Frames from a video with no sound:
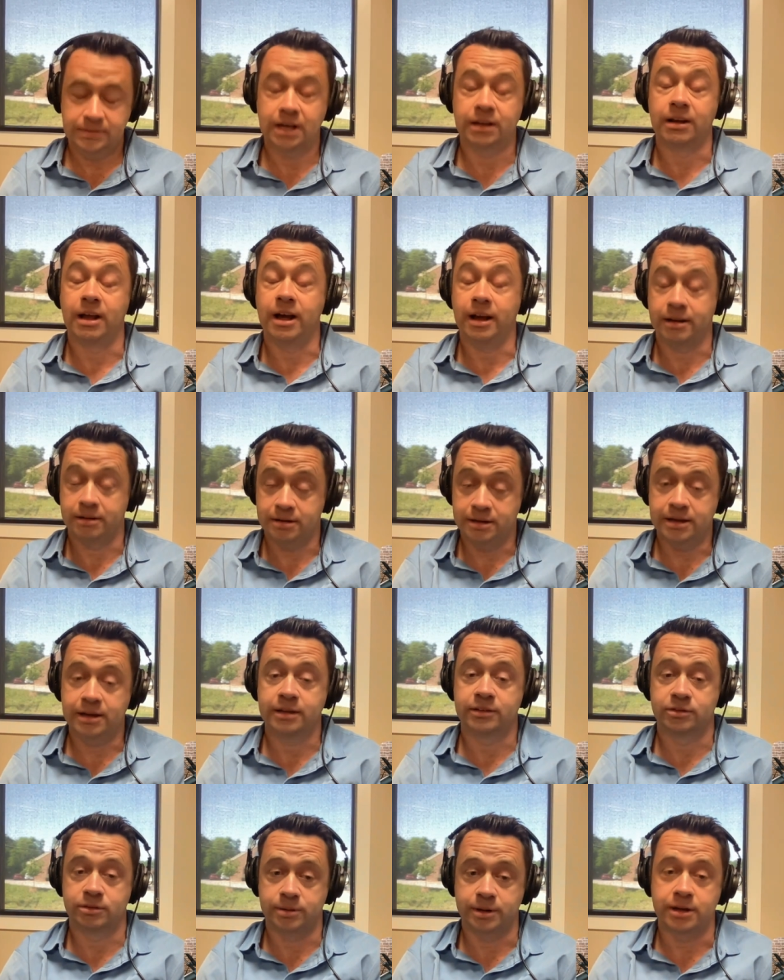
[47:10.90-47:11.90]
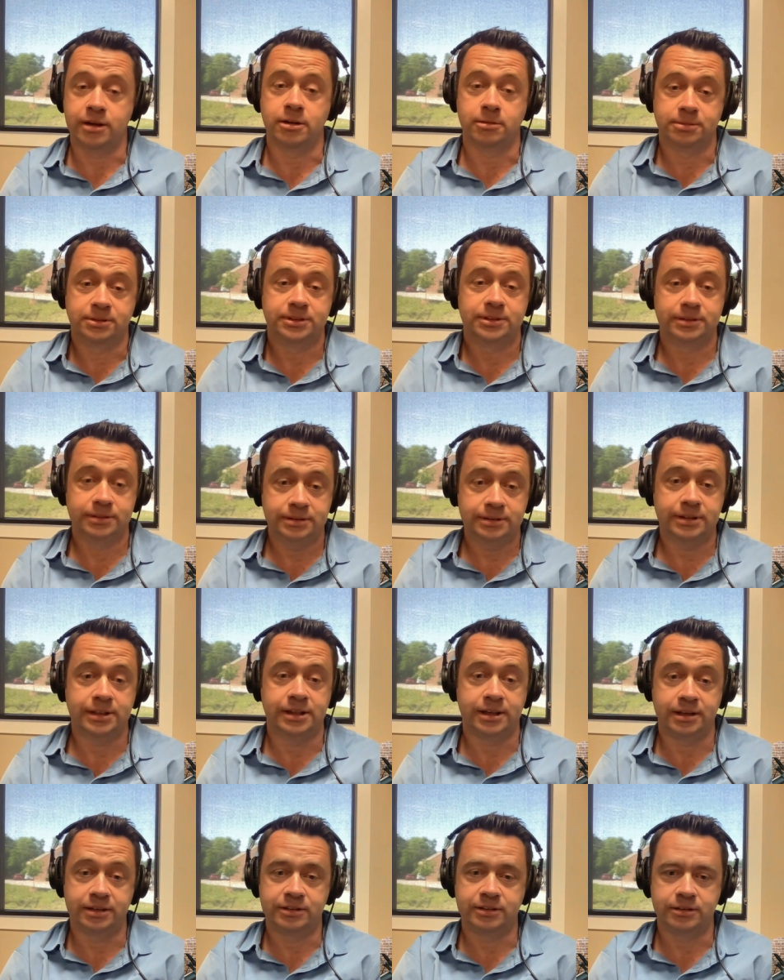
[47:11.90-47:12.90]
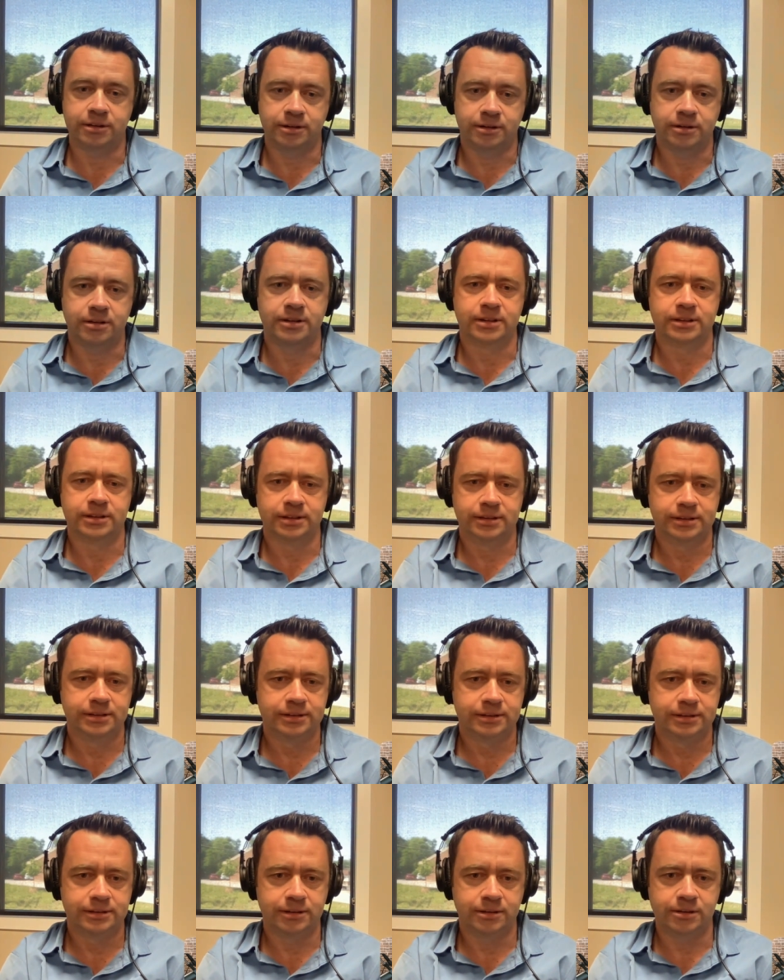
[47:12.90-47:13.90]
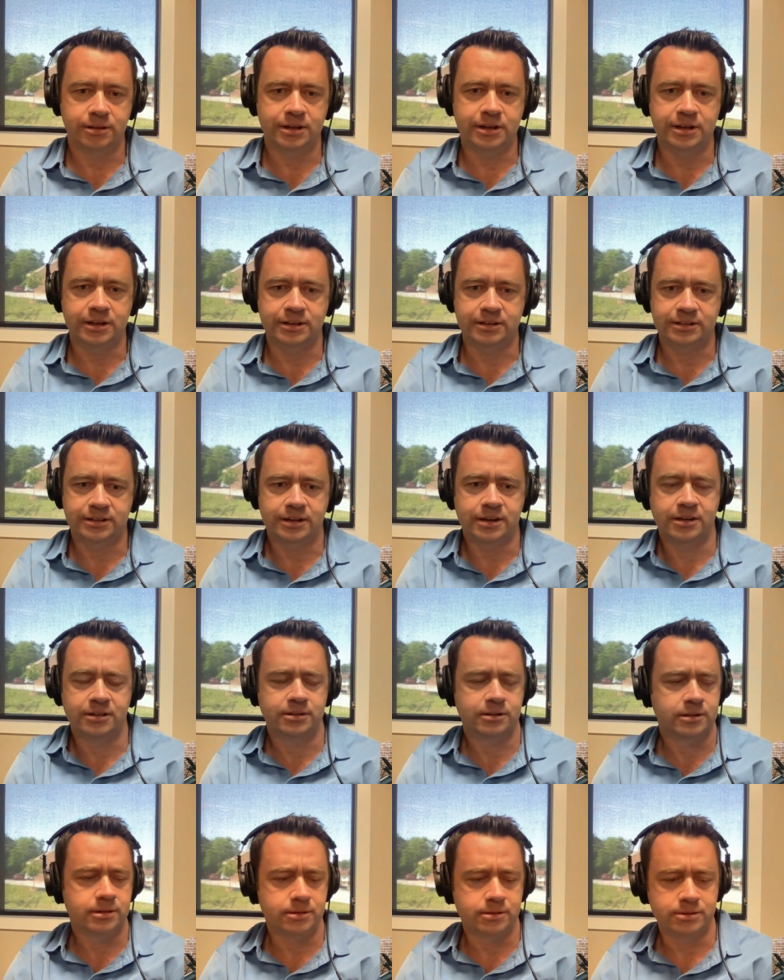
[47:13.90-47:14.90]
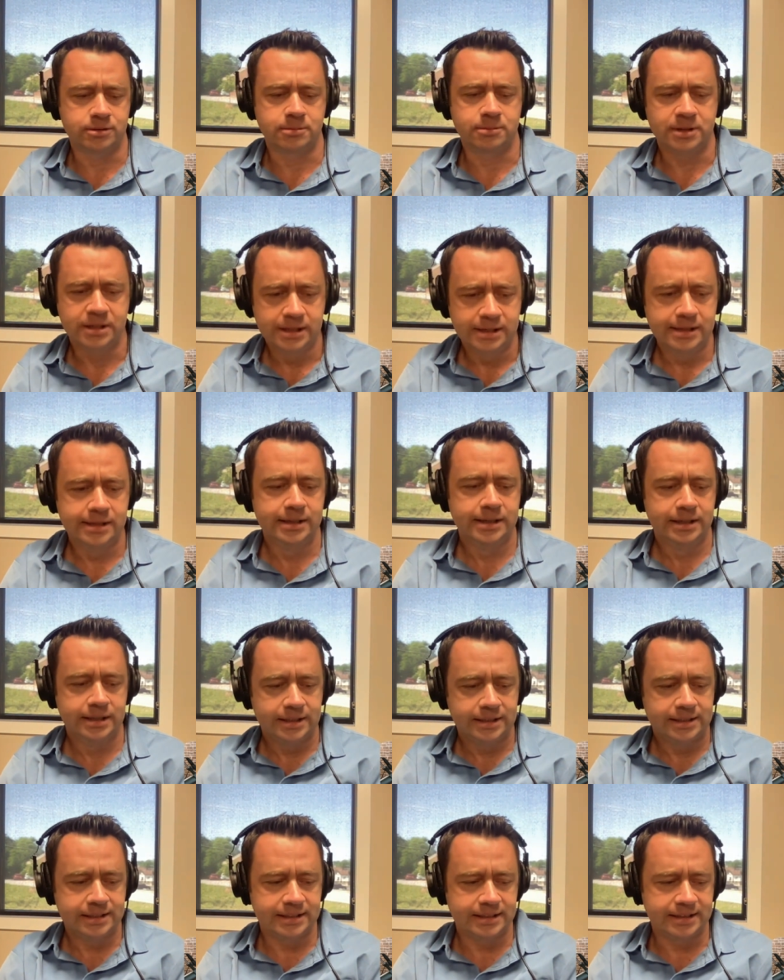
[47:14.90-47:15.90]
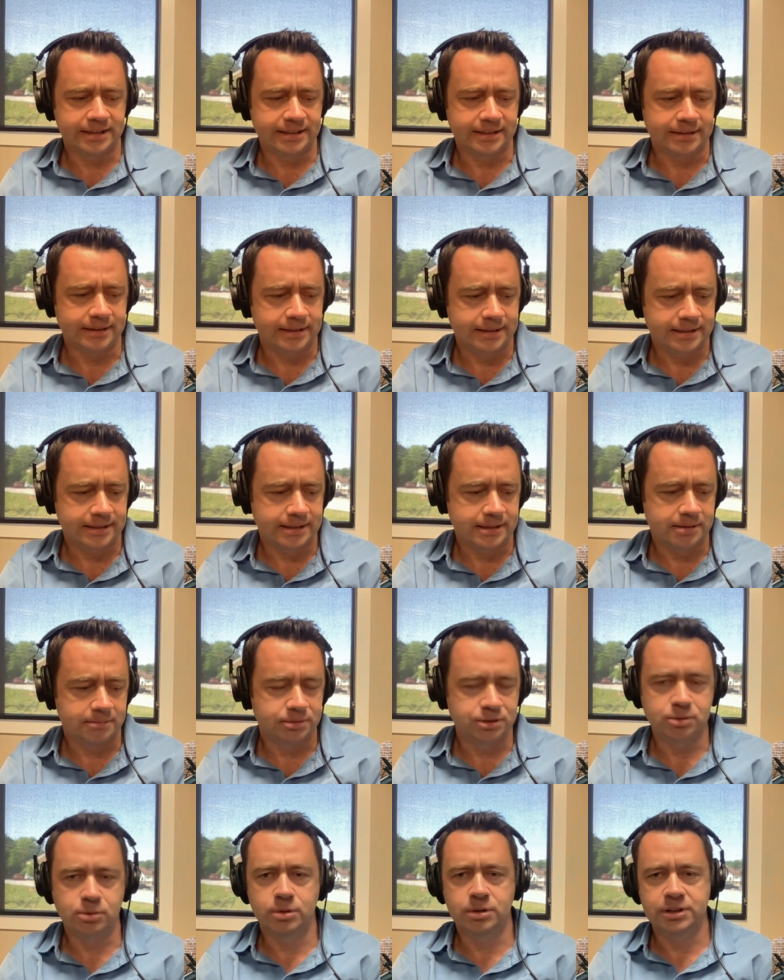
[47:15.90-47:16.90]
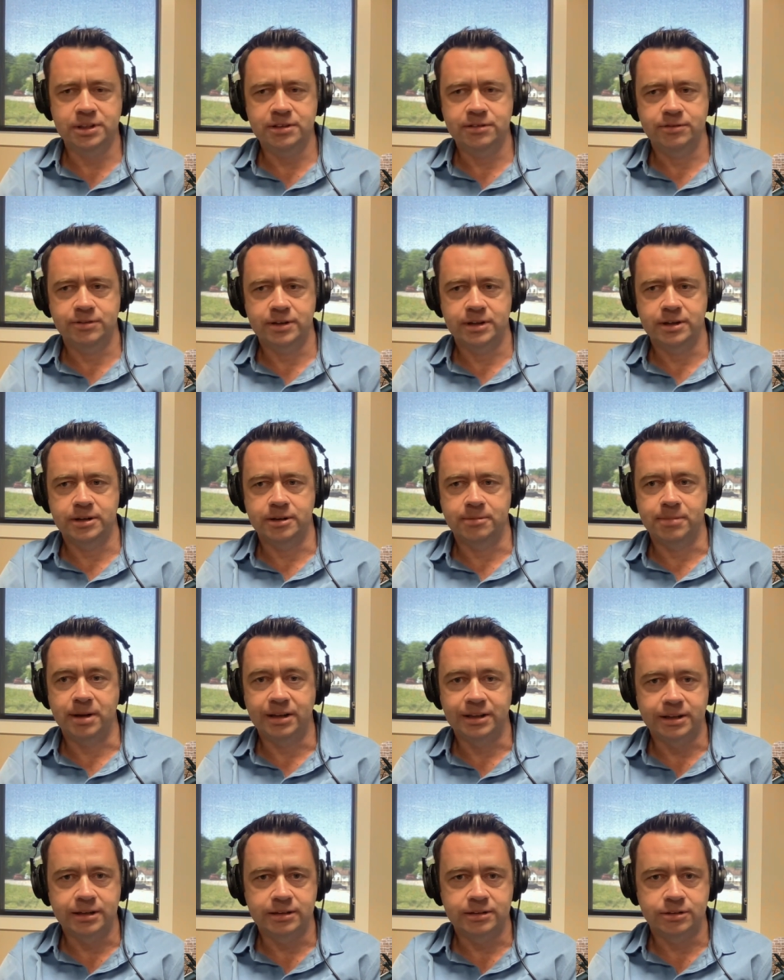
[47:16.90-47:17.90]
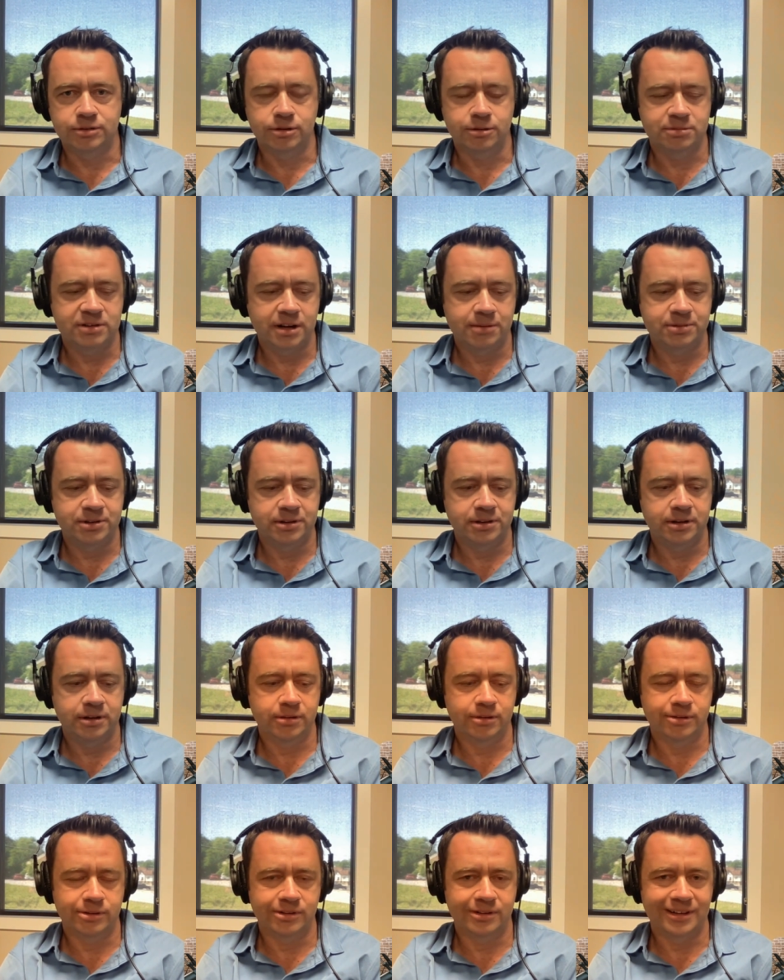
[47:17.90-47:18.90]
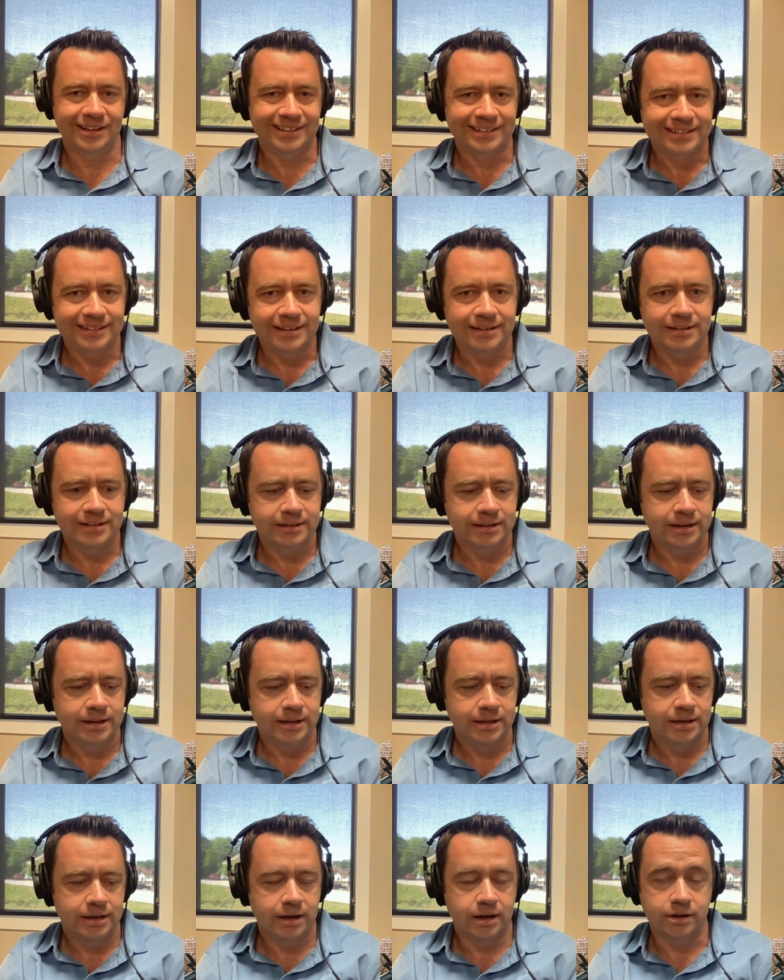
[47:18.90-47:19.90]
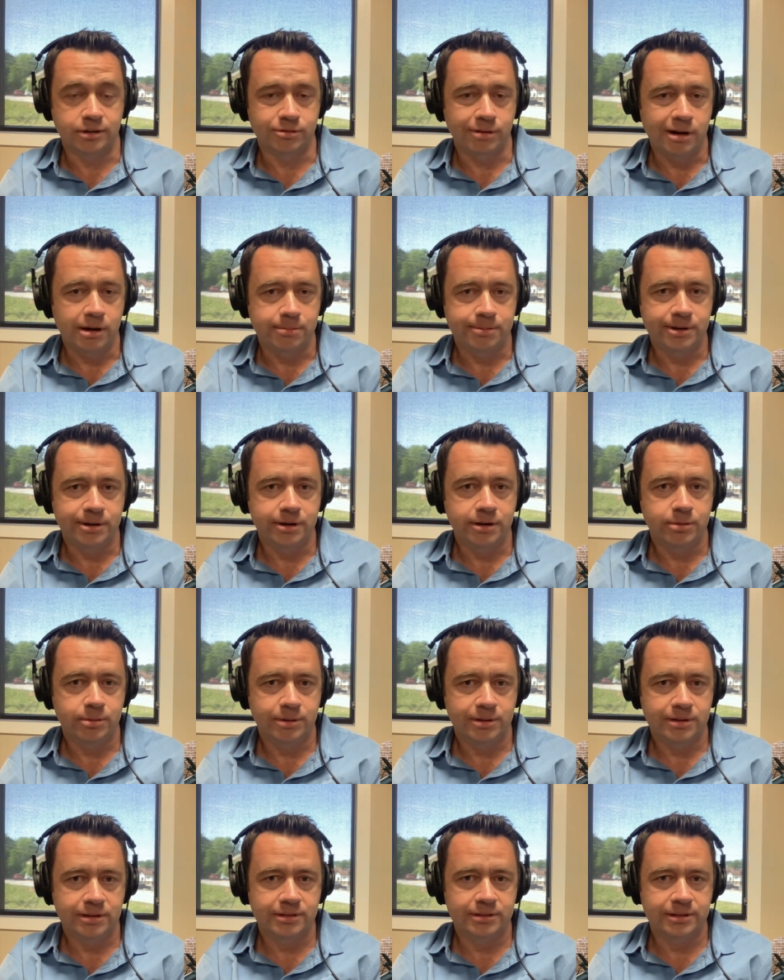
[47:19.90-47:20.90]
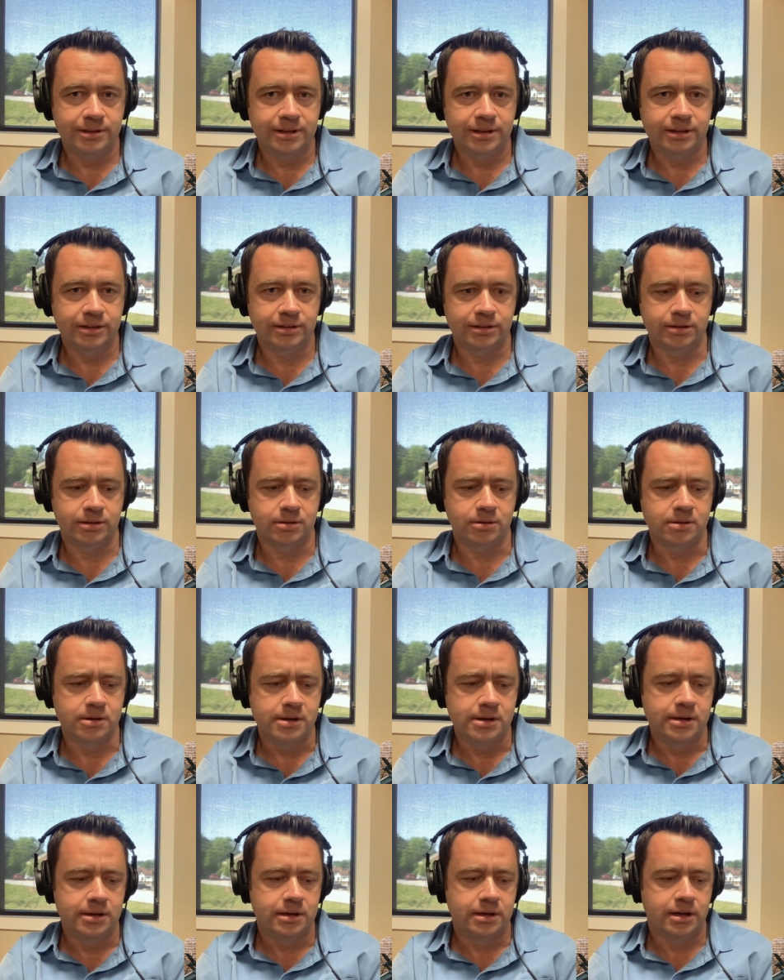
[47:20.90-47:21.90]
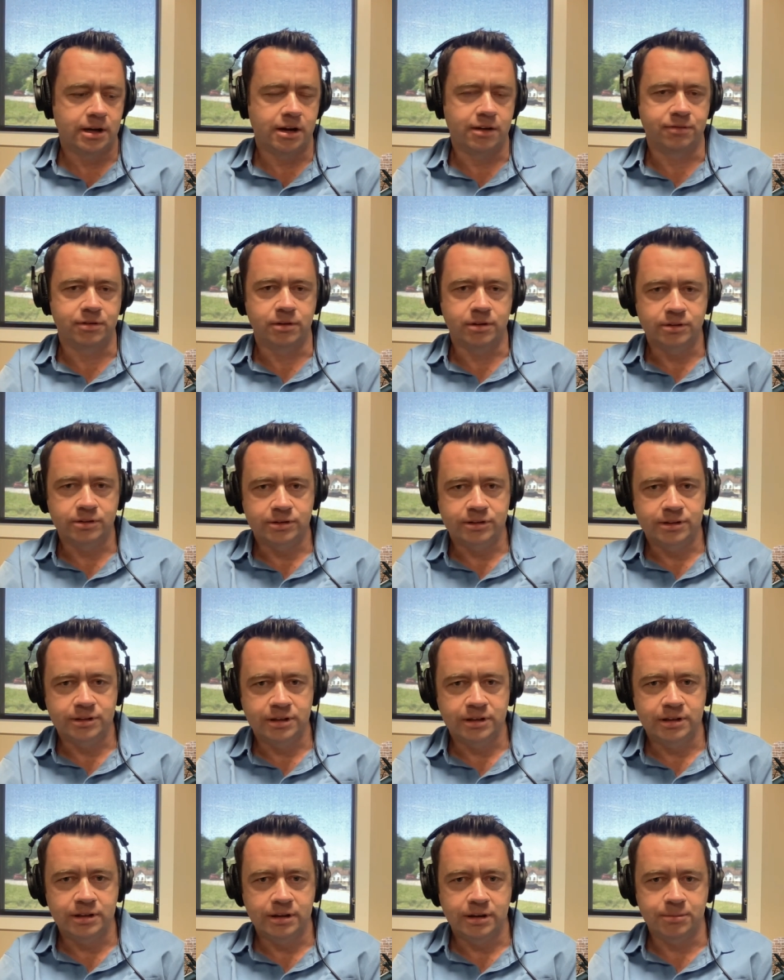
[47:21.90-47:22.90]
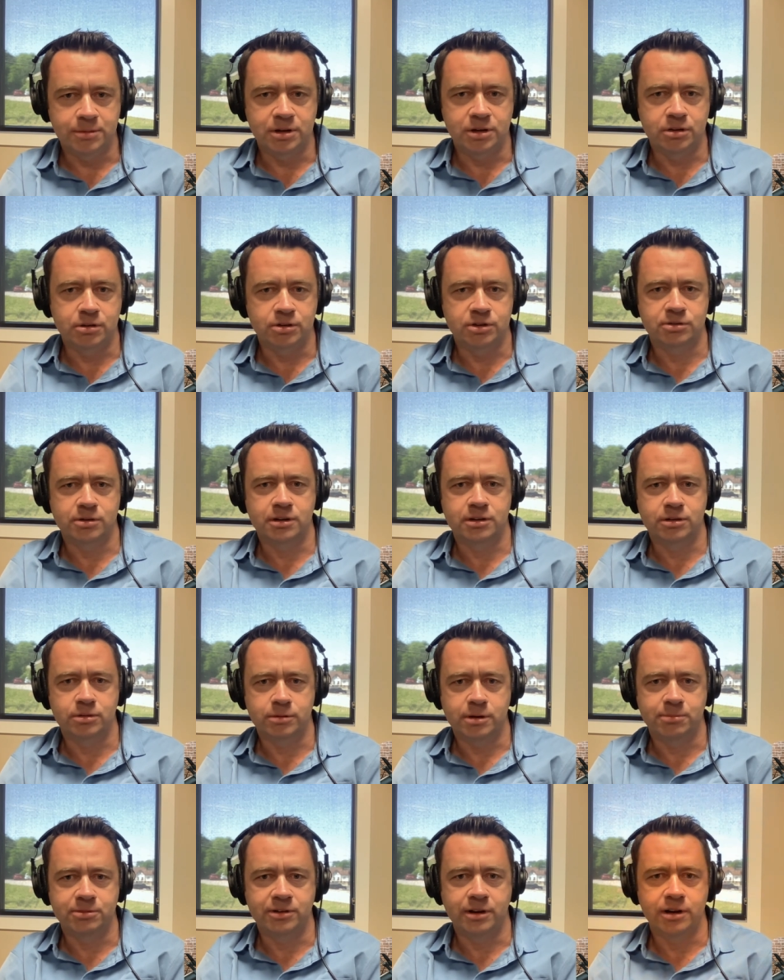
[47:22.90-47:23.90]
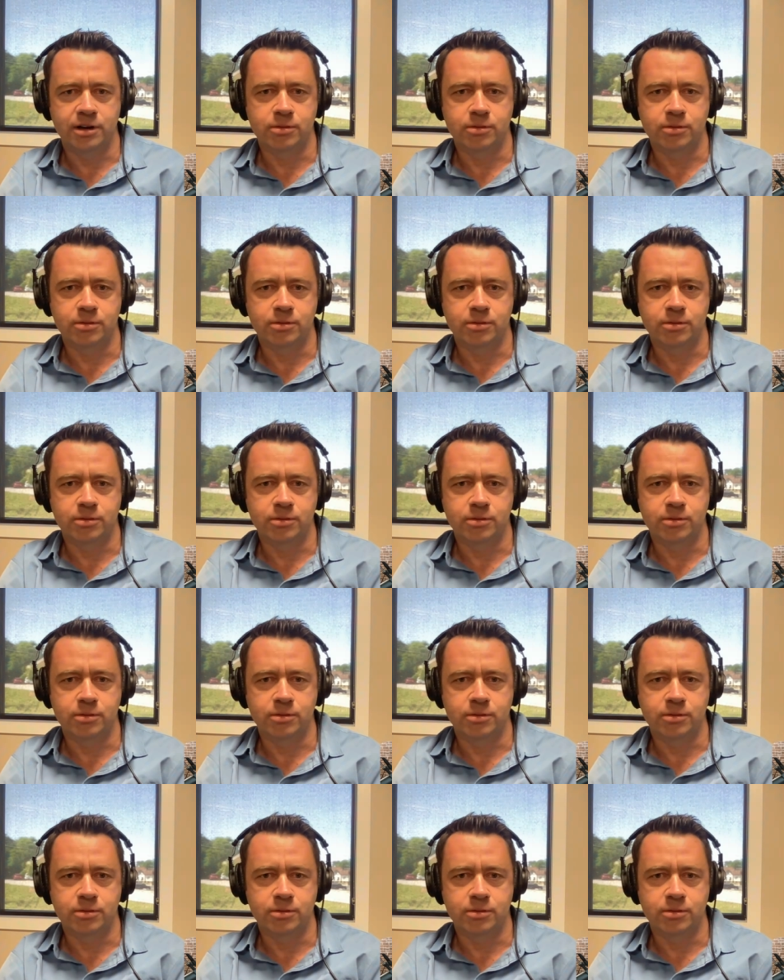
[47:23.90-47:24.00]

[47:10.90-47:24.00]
A lot, yeah. So it helps. Uh, it's another it's another key to sell to close them. Yeah. Um, so we'll leave uh, a link to DripJobs in there, and there's an extended uh, trial period with this link. So uh, if you're interested, I mean, you can go straight to the website.